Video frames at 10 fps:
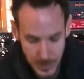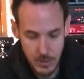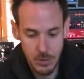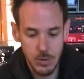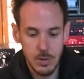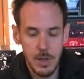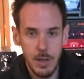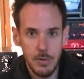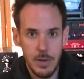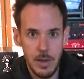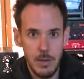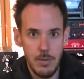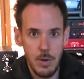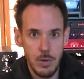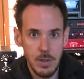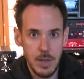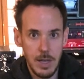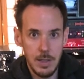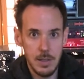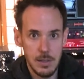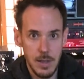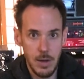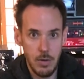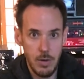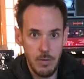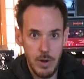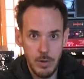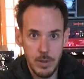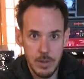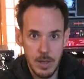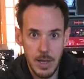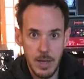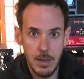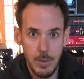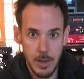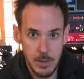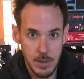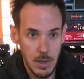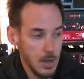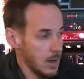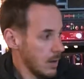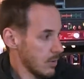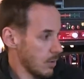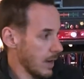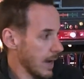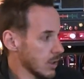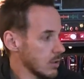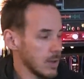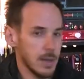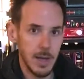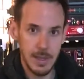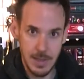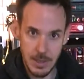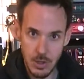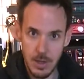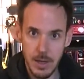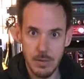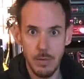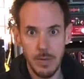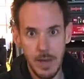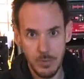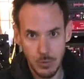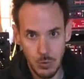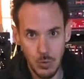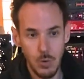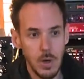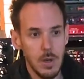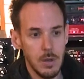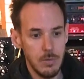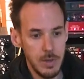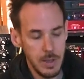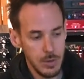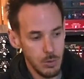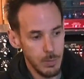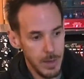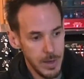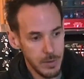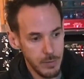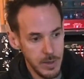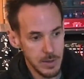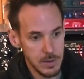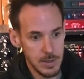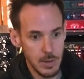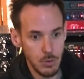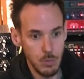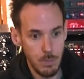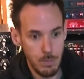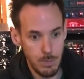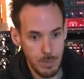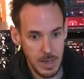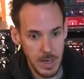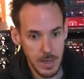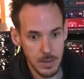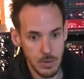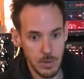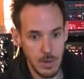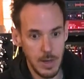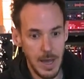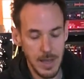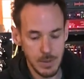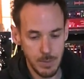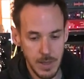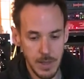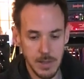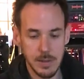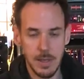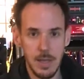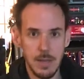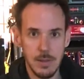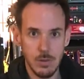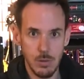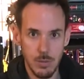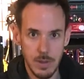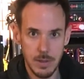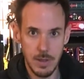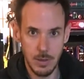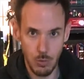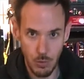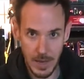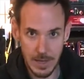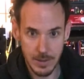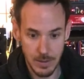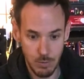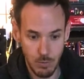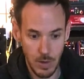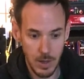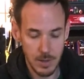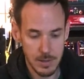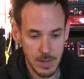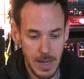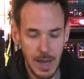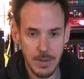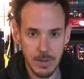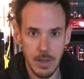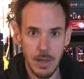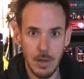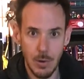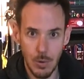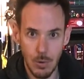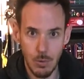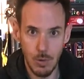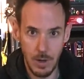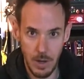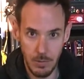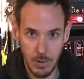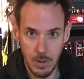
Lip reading: you just have a very tiny snare, a very tiny bass. So actually, as engineers, what we have to do, we need to make things sound big, as big as the instrument in reality was at a low level.